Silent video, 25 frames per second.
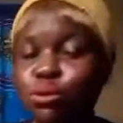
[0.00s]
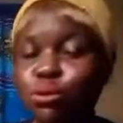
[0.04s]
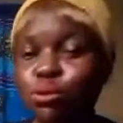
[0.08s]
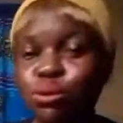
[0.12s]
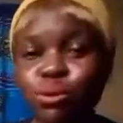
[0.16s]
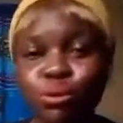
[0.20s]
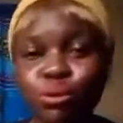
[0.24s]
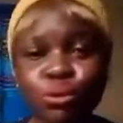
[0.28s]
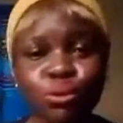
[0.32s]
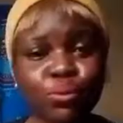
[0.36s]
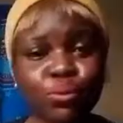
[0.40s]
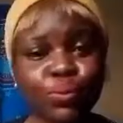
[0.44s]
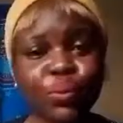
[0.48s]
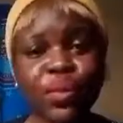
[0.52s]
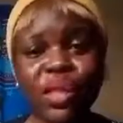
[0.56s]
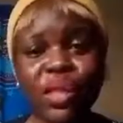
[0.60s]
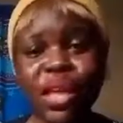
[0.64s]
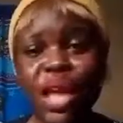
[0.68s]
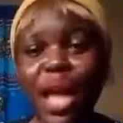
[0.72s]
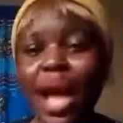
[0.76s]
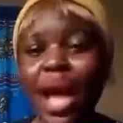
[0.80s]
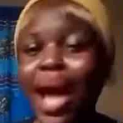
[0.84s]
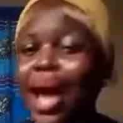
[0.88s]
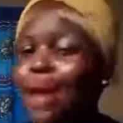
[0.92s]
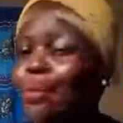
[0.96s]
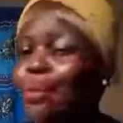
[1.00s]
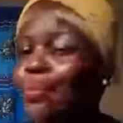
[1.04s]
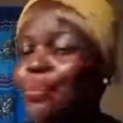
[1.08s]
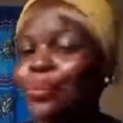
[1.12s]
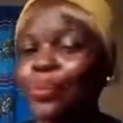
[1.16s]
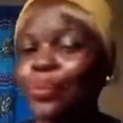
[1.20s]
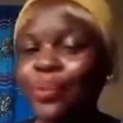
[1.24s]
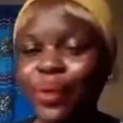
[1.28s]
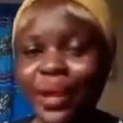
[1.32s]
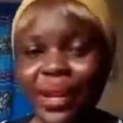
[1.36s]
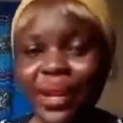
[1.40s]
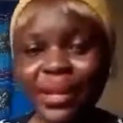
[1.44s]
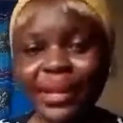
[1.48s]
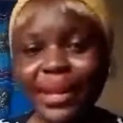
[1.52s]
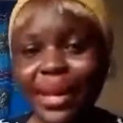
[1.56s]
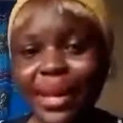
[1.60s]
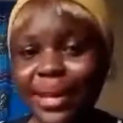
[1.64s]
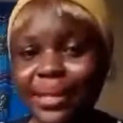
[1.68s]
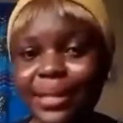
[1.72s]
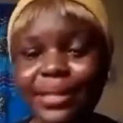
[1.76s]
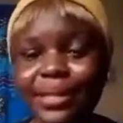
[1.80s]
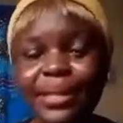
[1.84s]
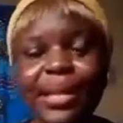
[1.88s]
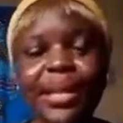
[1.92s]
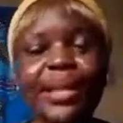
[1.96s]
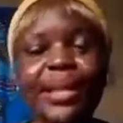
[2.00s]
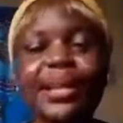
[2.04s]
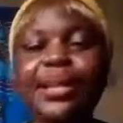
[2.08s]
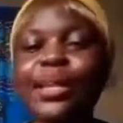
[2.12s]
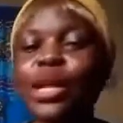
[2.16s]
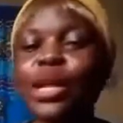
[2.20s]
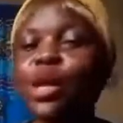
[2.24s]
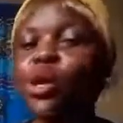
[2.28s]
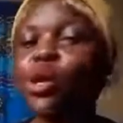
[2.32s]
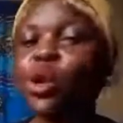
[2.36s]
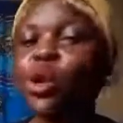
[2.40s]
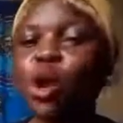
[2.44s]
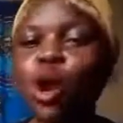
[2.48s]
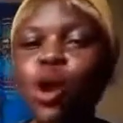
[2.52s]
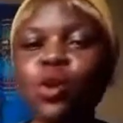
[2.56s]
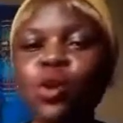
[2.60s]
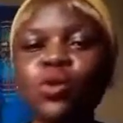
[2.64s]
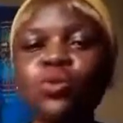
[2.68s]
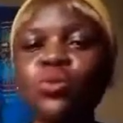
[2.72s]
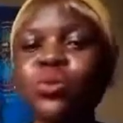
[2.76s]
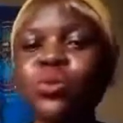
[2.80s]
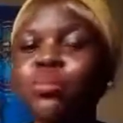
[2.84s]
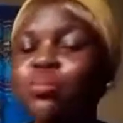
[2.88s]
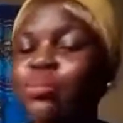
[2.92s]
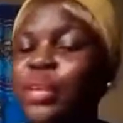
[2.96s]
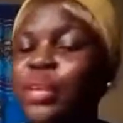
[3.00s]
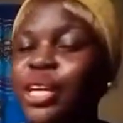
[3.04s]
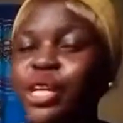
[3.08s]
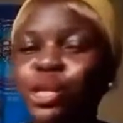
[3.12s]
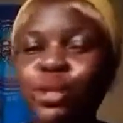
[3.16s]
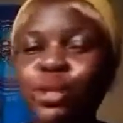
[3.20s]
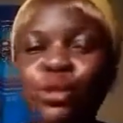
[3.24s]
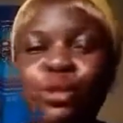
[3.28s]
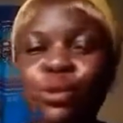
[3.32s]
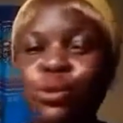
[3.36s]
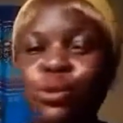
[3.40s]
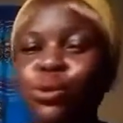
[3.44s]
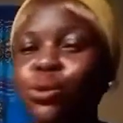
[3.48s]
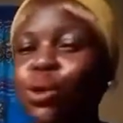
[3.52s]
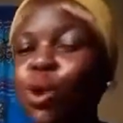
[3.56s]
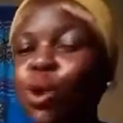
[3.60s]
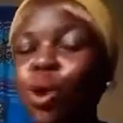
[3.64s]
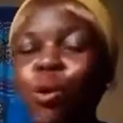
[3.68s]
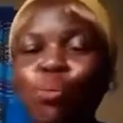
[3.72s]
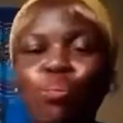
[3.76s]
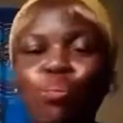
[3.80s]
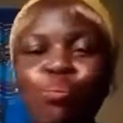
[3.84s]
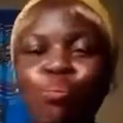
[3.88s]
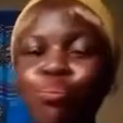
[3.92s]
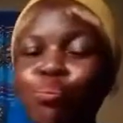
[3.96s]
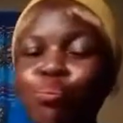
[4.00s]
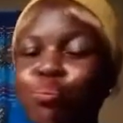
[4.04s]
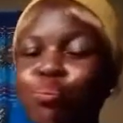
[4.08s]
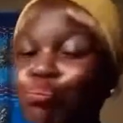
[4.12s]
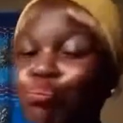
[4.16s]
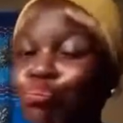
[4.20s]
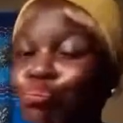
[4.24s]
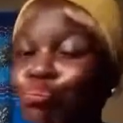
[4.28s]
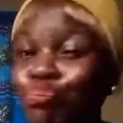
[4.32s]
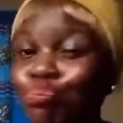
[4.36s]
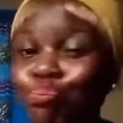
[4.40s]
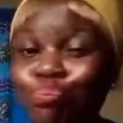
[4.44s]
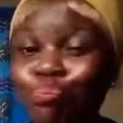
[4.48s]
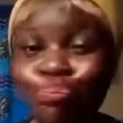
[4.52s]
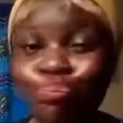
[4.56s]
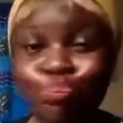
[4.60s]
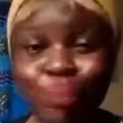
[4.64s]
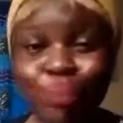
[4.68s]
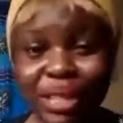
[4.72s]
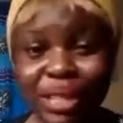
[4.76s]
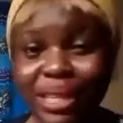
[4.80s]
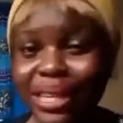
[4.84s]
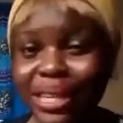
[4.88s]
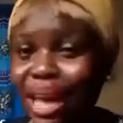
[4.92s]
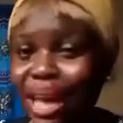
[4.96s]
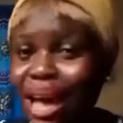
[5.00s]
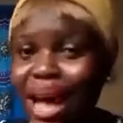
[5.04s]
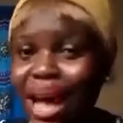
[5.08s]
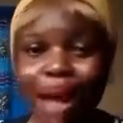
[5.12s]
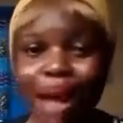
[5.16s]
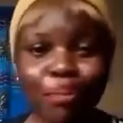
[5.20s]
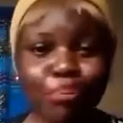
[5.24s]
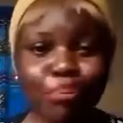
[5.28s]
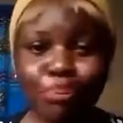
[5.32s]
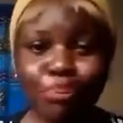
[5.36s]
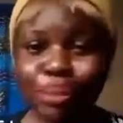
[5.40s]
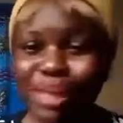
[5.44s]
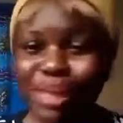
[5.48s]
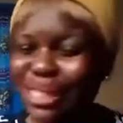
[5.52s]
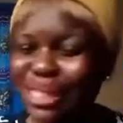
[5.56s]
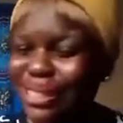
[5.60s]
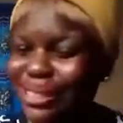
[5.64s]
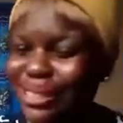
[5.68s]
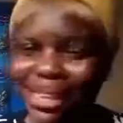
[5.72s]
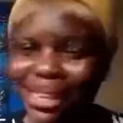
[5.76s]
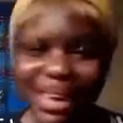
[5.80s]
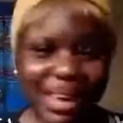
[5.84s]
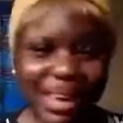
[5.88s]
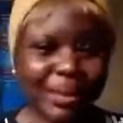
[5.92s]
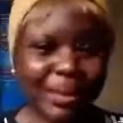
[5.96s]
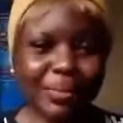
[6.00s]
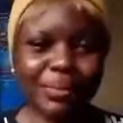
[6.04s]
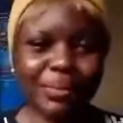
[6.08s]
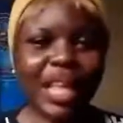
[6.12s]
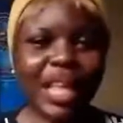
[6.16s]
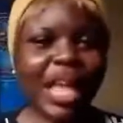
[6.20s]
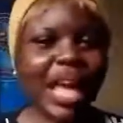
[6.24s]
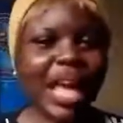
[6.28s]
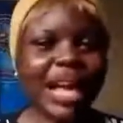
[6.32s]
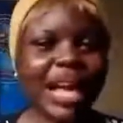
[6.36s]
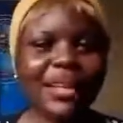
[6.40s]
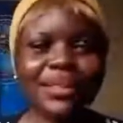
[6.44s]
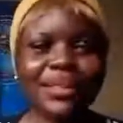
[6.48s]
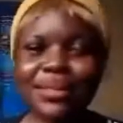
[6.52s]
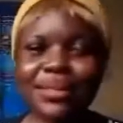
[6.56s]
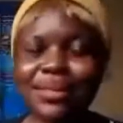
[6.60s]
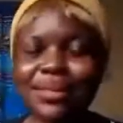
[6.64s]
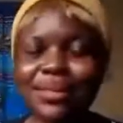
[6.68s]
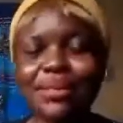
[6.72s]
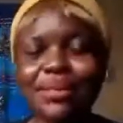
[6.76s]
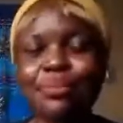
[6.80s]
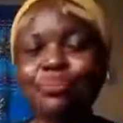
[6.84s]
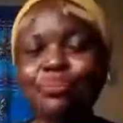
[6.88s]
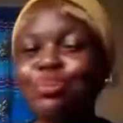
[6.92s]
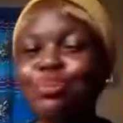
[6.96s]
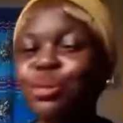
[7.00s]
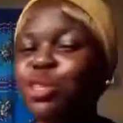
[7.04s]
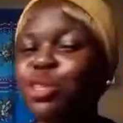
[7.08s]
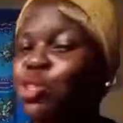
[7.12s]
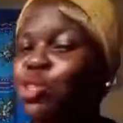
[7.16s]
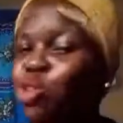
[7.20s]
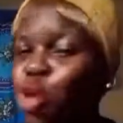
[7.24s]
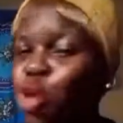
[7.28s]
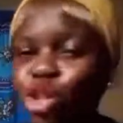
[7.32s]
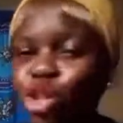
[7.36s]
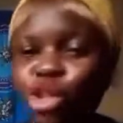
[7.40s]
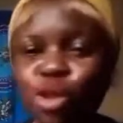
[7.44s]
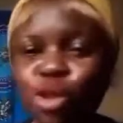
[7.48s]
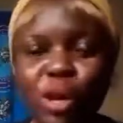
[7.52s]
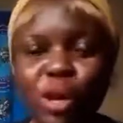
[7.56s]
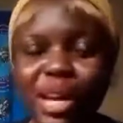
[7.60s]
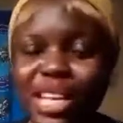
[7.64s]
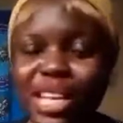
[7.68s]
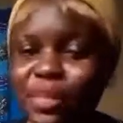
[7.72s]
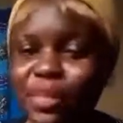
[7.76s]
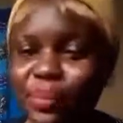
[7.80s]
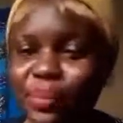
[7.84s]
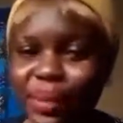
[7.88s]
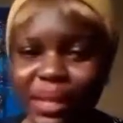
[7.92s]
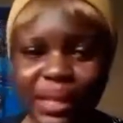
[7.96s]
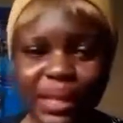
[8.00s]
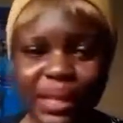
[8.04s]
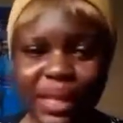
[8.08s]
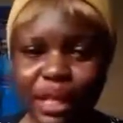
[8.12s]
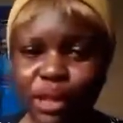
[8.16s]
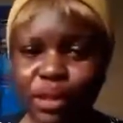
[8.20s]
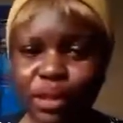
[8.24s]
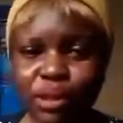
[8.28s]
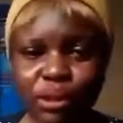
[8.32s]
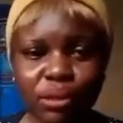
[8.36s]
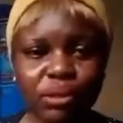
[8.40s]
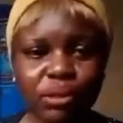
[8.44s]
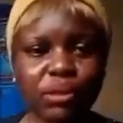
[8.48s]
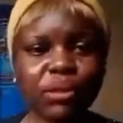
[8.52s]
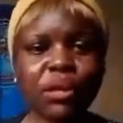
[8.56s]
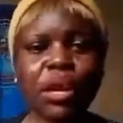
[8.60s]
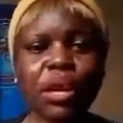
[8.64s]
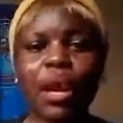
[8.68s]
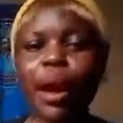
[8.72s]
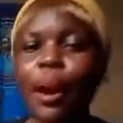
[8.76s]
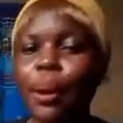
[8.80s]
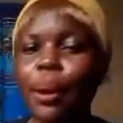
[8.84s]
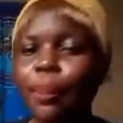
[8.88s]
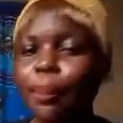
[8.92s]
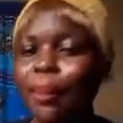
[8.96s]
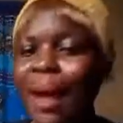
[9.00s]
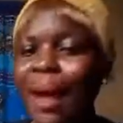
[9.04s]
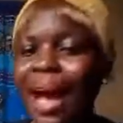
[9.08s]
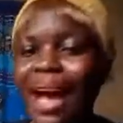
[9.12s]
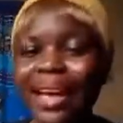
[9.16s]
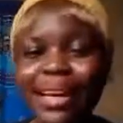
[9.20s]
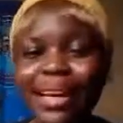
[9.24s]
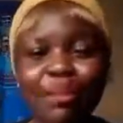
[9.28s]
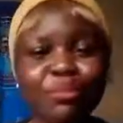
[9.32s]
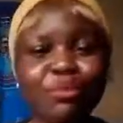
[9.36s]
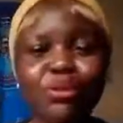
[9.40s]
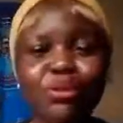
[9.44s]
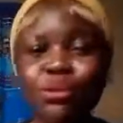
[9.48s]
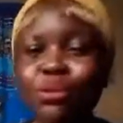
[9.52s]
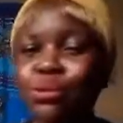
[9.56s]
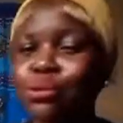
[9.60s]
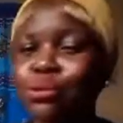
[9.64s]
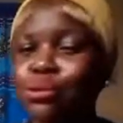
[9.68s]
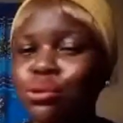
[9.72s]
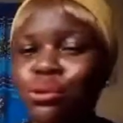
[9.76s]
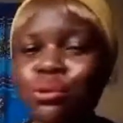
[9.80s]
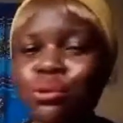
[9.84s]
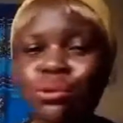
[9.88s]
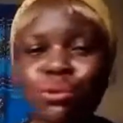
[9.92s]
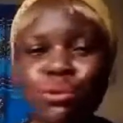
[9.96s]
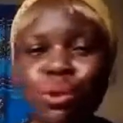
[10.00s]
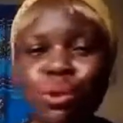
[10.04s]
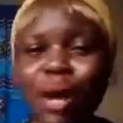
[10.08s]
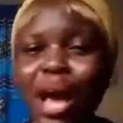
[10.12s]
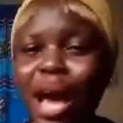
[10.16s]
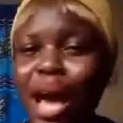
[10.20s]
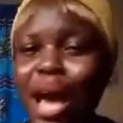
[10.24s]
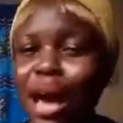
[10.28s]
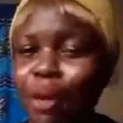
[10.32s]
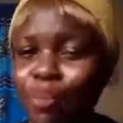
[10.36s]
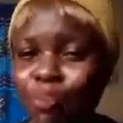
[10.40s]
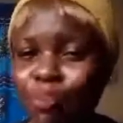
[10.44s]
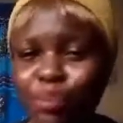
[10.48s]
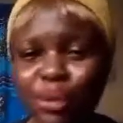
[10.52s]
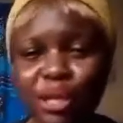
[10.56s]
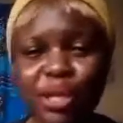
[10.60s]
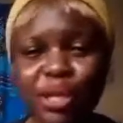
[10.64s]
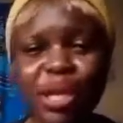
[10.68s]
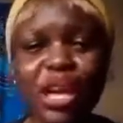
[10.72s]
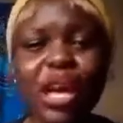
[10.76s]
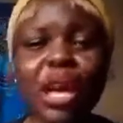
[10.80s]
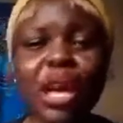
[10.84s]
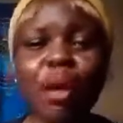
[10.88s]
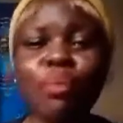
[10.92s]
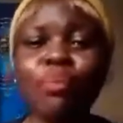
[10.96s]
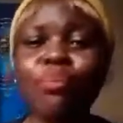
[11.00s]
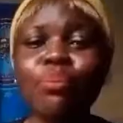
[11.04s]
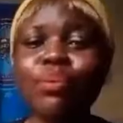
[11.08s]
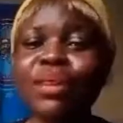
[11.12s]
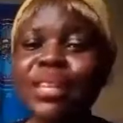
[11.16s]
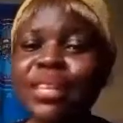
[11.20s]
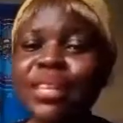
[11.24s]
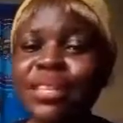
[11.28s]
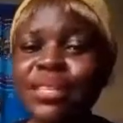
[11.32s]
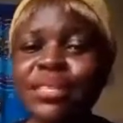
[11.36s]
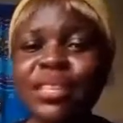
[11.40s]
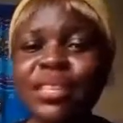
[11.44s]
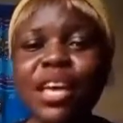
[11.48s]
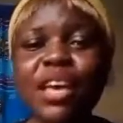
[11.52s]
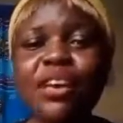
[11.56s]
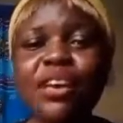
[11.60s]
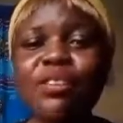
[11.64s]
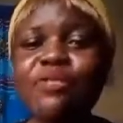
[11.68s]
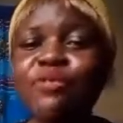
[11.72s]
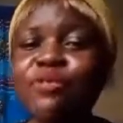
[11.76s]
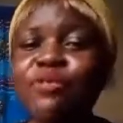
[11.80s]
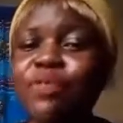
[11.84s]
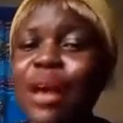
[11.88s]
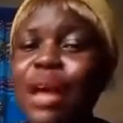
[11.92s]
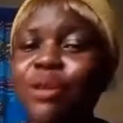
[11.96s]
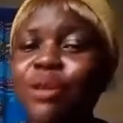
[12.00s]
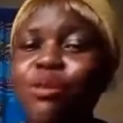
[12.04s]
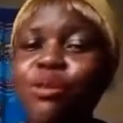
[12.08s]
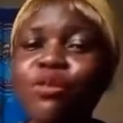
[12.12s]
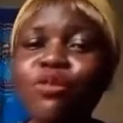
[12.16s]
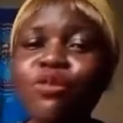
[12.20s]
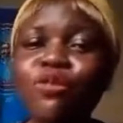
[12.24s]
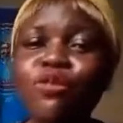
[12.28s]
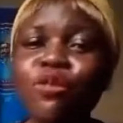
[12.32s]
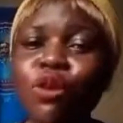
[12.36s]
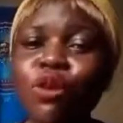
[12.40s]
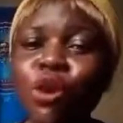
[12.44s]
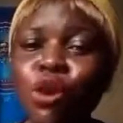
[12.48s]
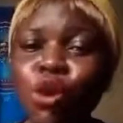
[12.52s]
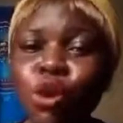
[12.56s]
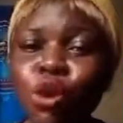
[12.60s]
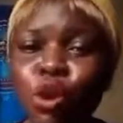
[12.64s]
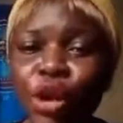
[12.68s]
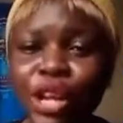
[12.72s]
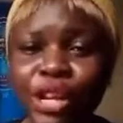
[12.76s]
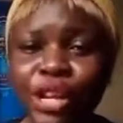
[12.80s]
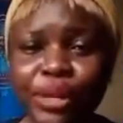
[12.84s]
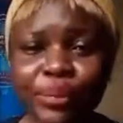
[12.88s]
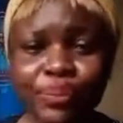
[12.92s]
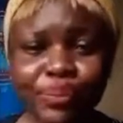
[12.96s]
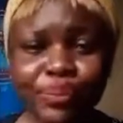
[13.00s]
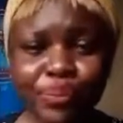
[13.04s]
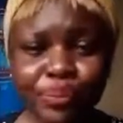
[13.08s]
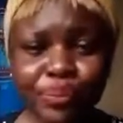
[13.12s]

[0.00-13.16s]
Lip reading: true. I pray that the Lord will make you bigger and bigger, as in beyond your expectation. I am so happy. Please, if you are not following